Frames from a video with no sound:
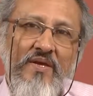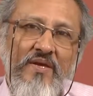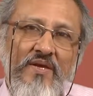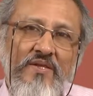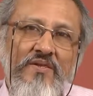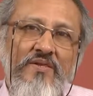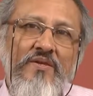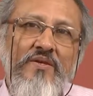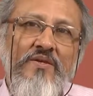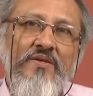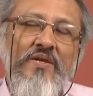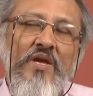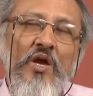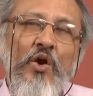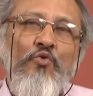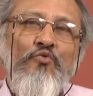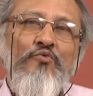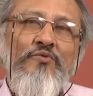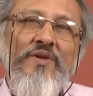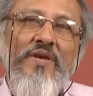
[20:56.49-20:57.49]
and the
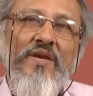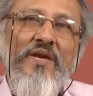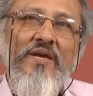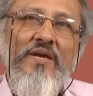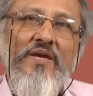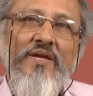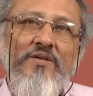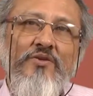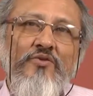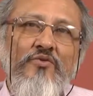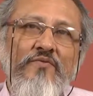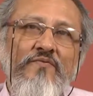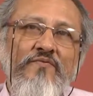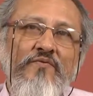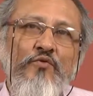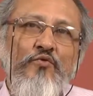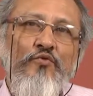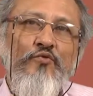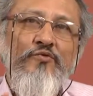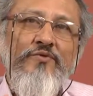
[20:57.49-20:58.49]
noun head
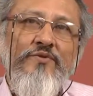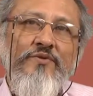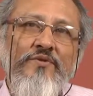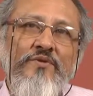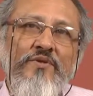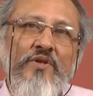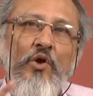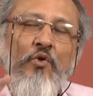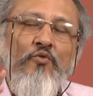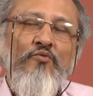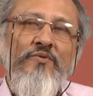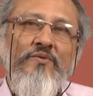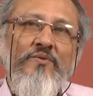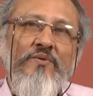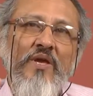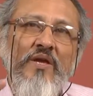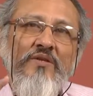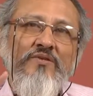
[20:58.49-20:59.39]
of those noun